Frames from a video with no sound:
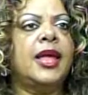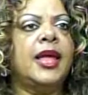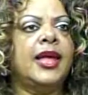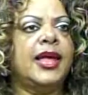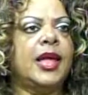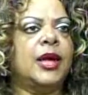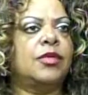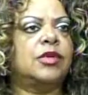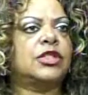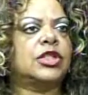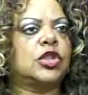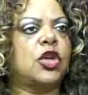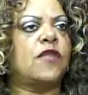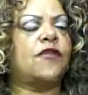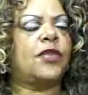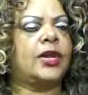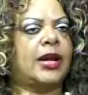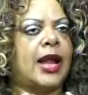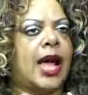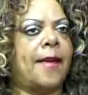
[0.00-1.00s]
It was so
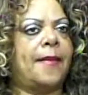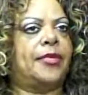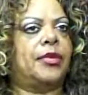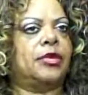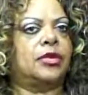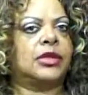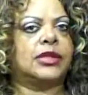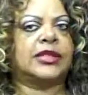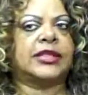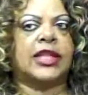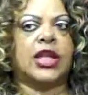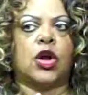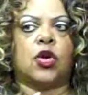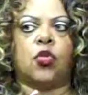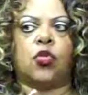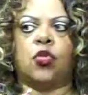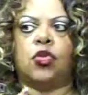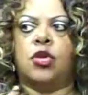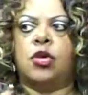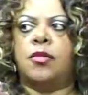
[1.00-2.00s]
phenomenal to see a
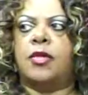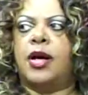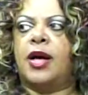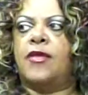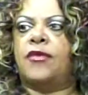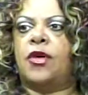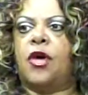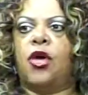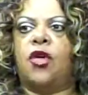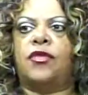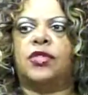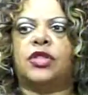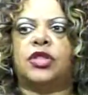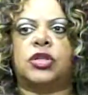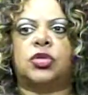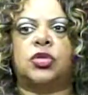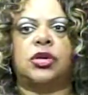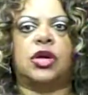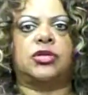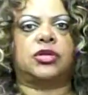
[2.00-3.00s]
room of over
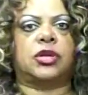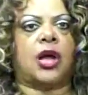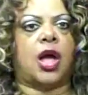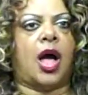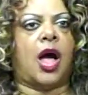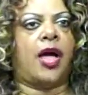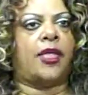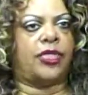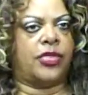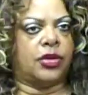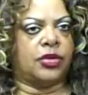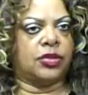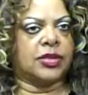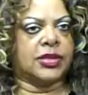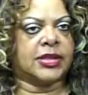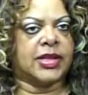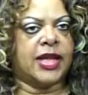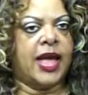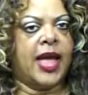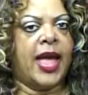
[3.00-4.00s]
200 authors
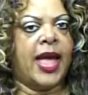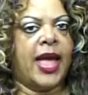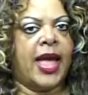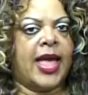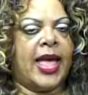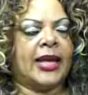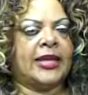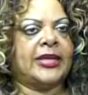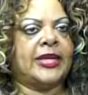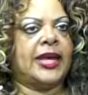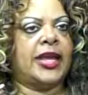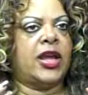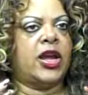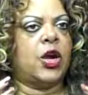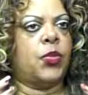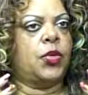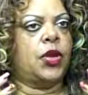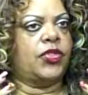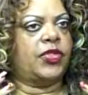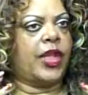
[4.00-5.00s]
and to hear
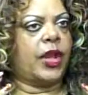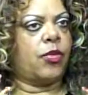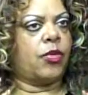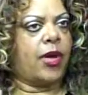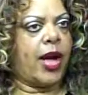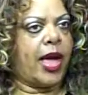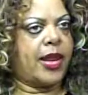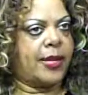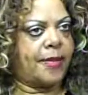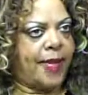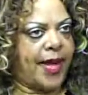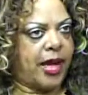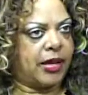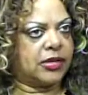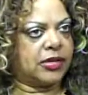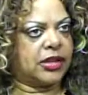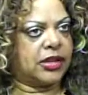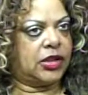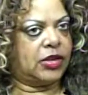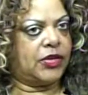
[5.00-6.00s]
what they write about,
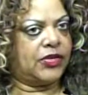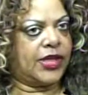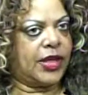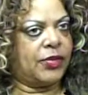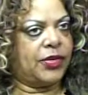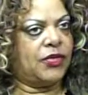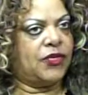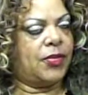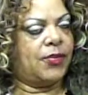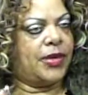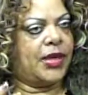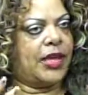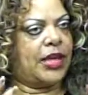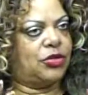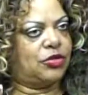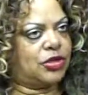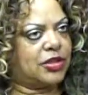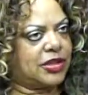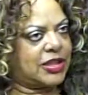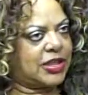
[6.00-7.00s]
to know that would even be
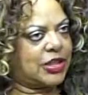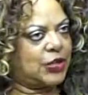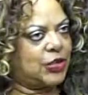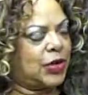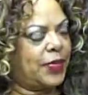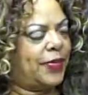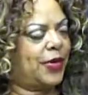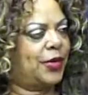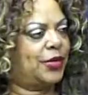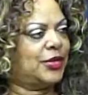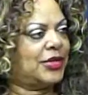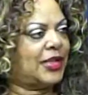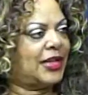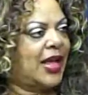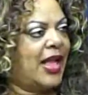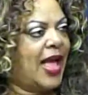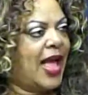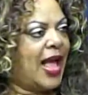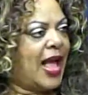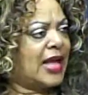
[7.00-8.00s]
interesting to a person.
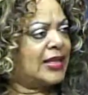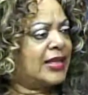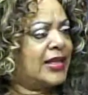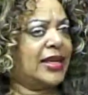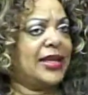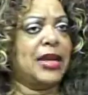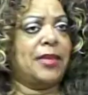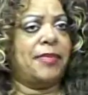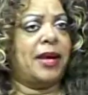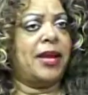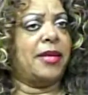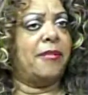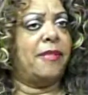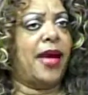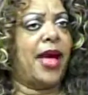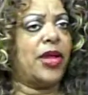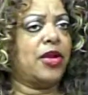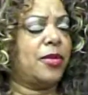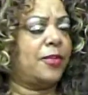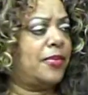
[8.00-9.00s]
I said, did anybody buy
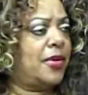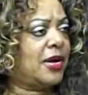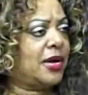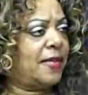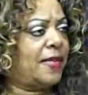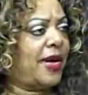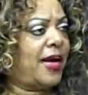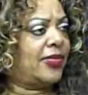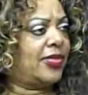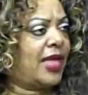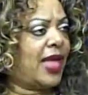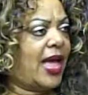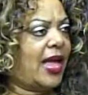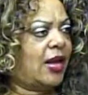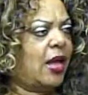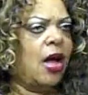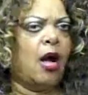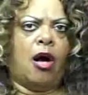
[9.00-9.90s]
your book about that?